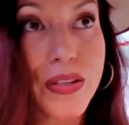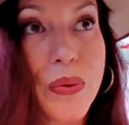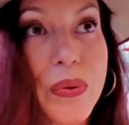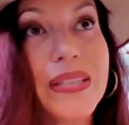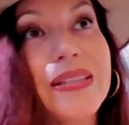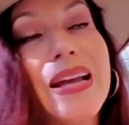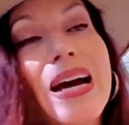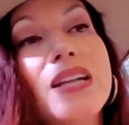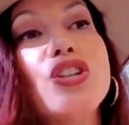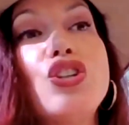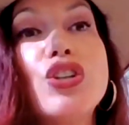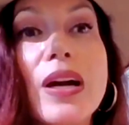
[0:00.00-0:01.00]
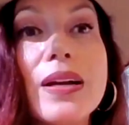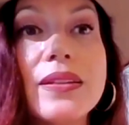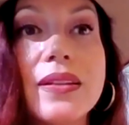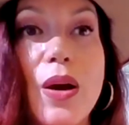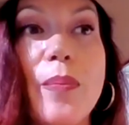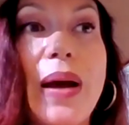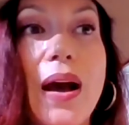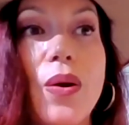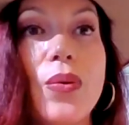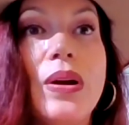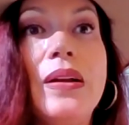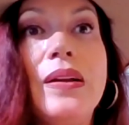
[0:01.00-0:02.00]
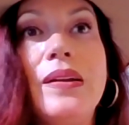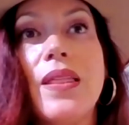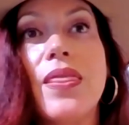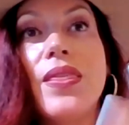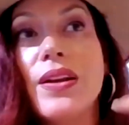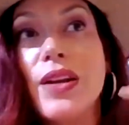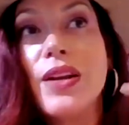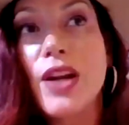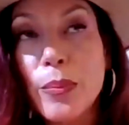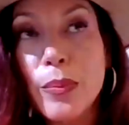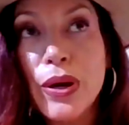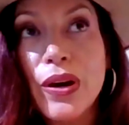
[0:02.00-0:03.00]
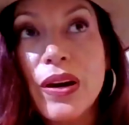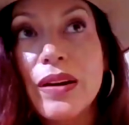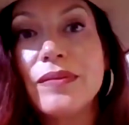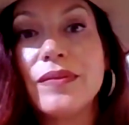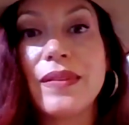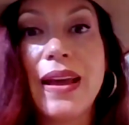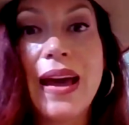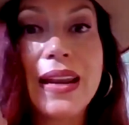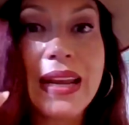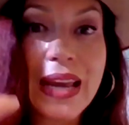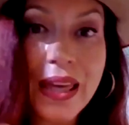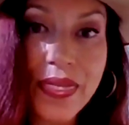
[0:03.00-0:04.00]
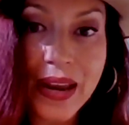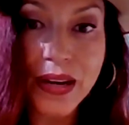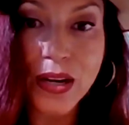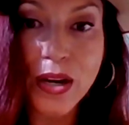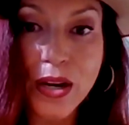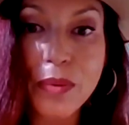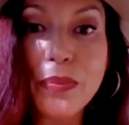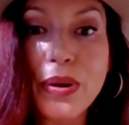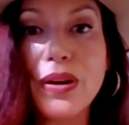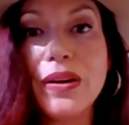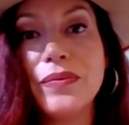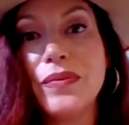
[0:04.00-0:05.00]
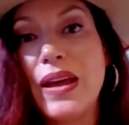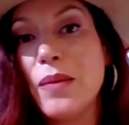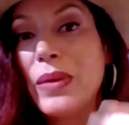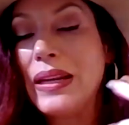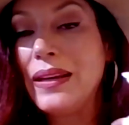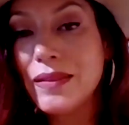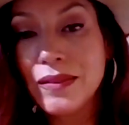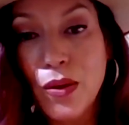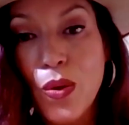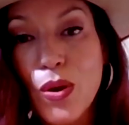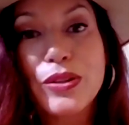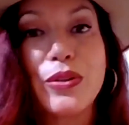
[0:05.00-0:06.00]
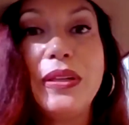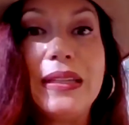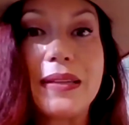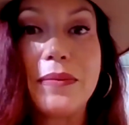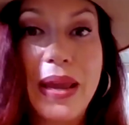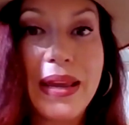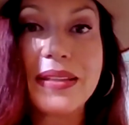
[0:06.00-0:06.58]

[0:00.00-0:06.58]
So it's not just about the number, how to get that number, how many calls you need to make